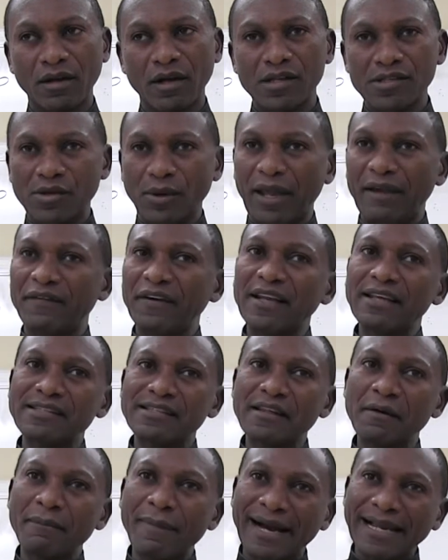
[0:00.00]
So if it
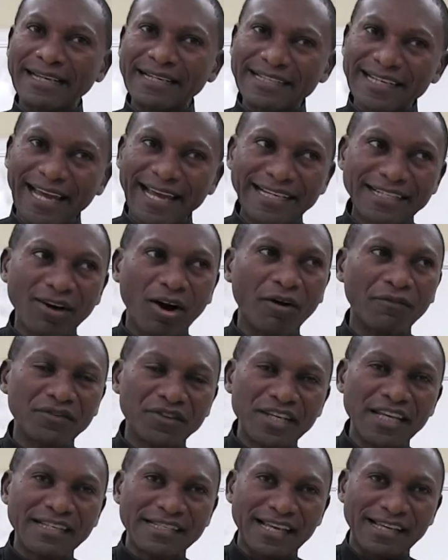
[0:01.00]
is the mandate
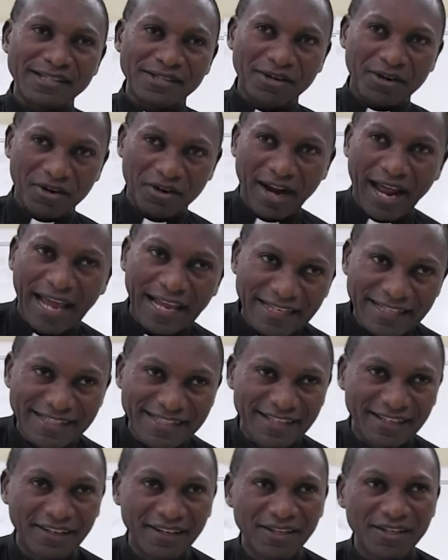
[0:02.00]
of Jesus
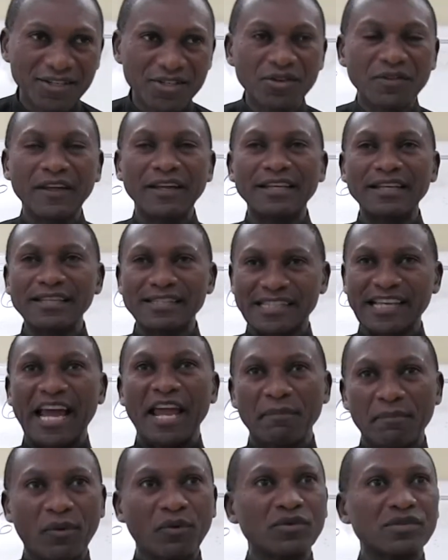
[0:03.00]
Christ to the
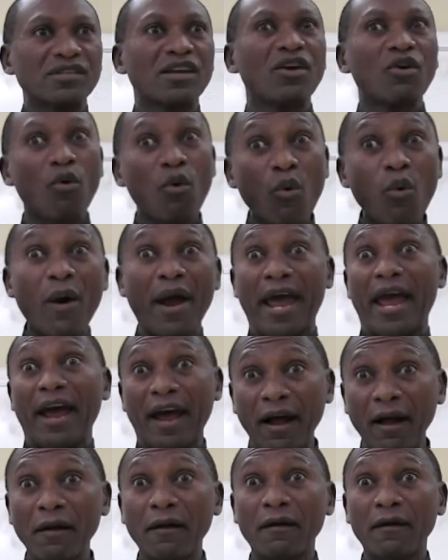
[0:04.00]
disciples who
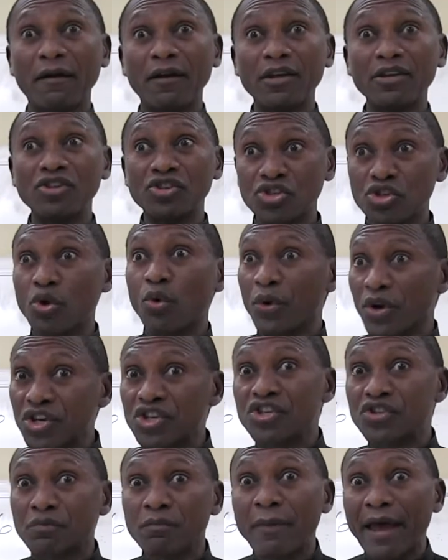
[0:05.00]
were
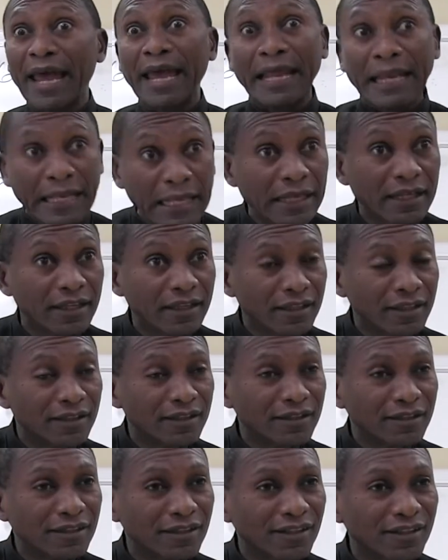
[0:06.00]
Jewish men
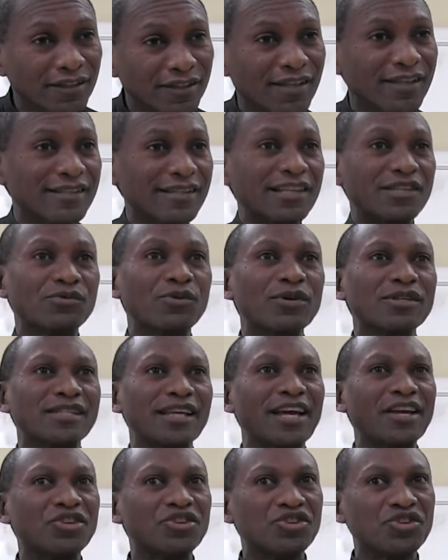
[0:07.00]
Jesus
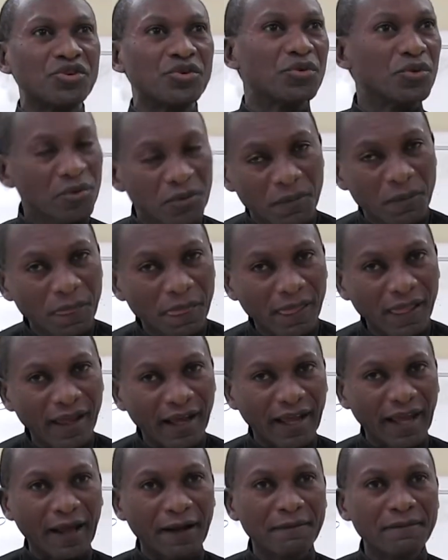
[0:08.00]
was a Jew,
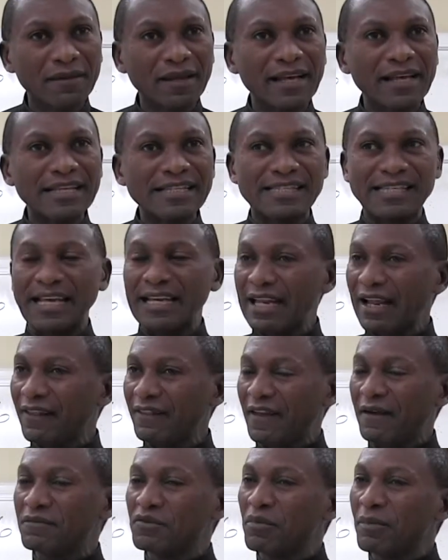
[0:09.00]
okay?
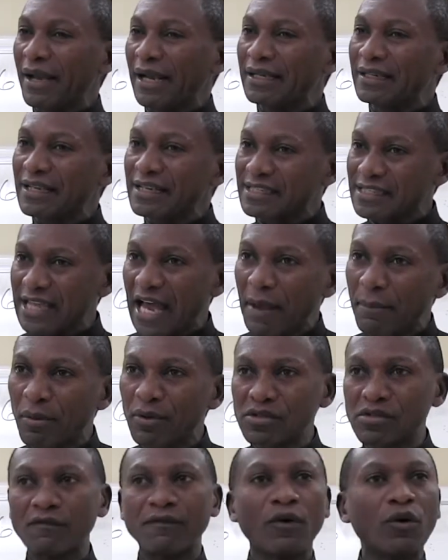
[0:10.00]
Sending them to make
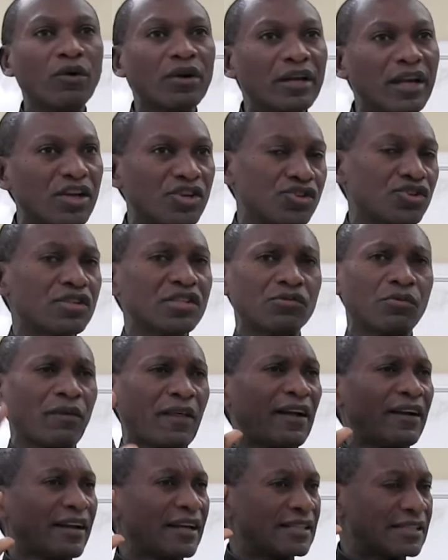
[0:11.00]
disciples of all nations
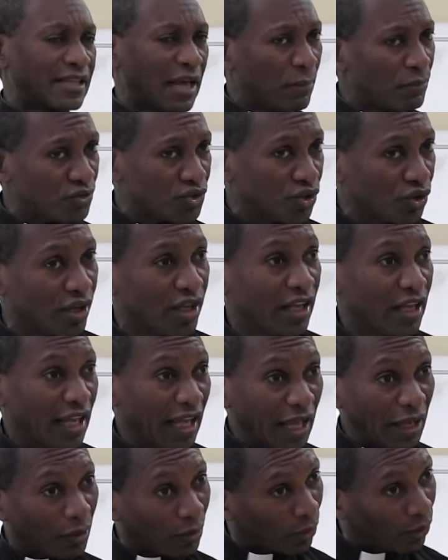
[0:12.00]
without exemption,
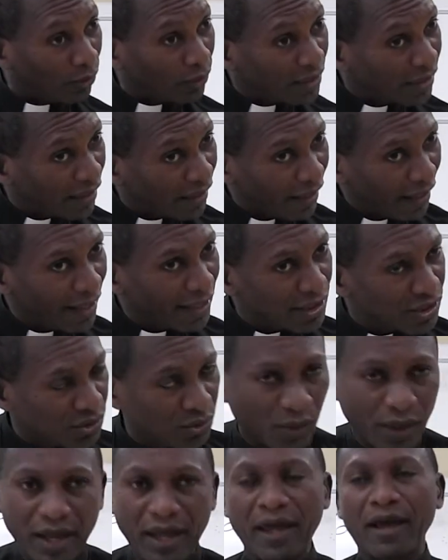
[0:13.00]
including
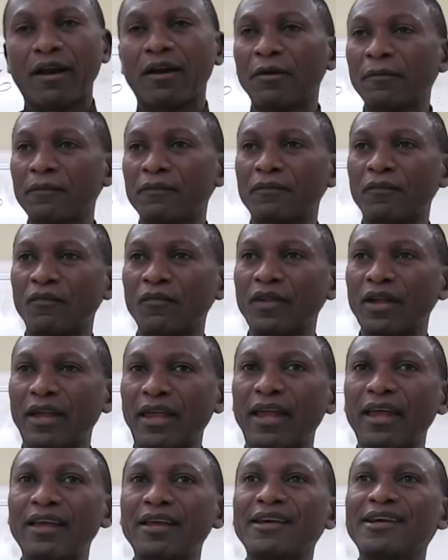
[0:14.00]
Israel,
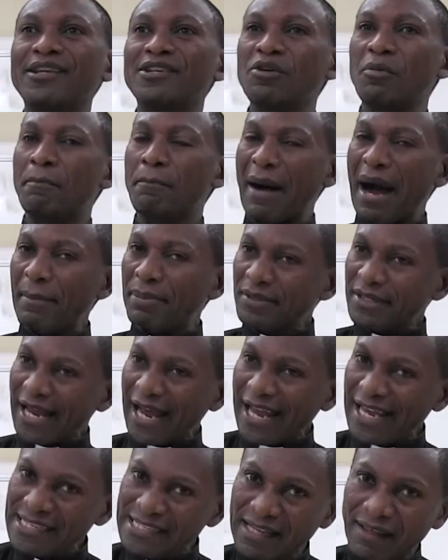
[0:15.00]
okay? To
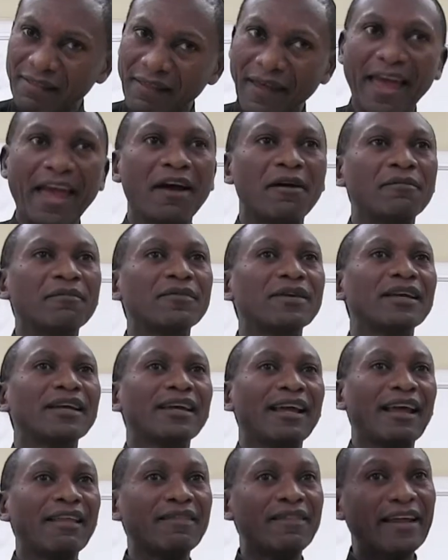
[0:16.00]
baptize them
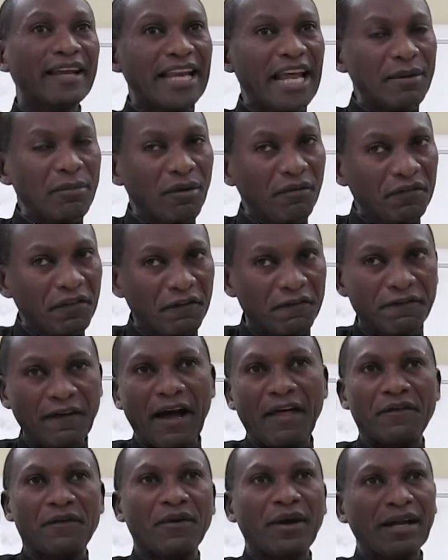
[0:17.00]
in the name of the
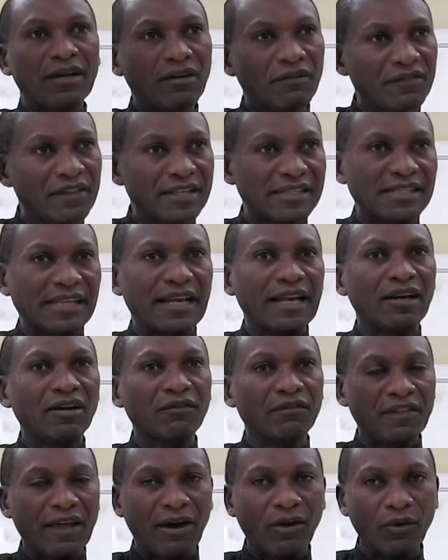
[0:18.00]
Father and of the Son and
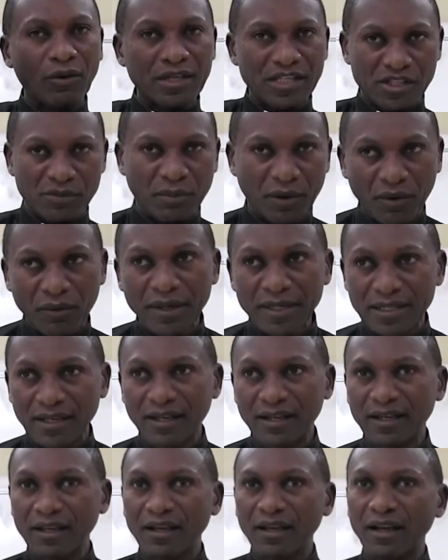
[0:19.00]
of the Holy Spirit.
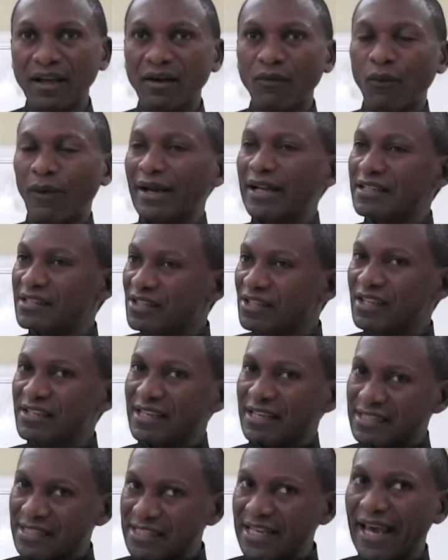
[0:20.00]
What is
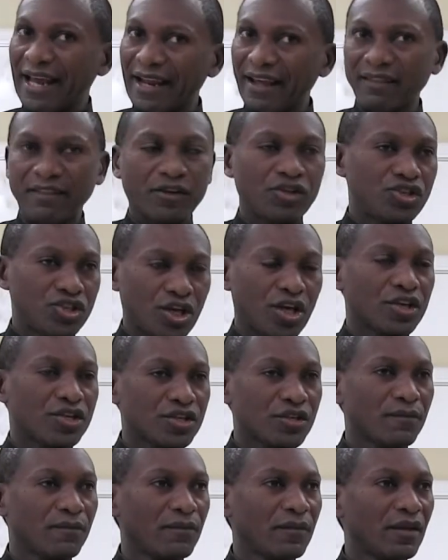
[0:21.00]
Jesus telling the
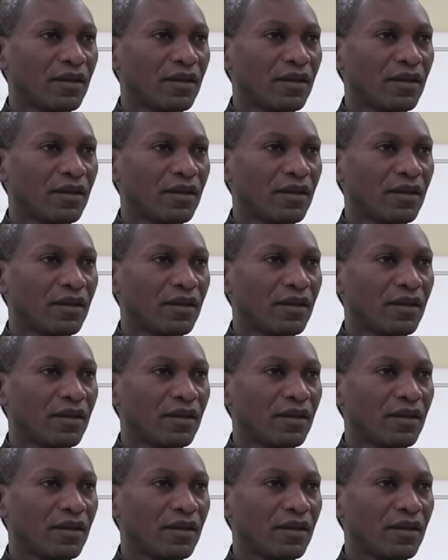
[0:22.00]
church?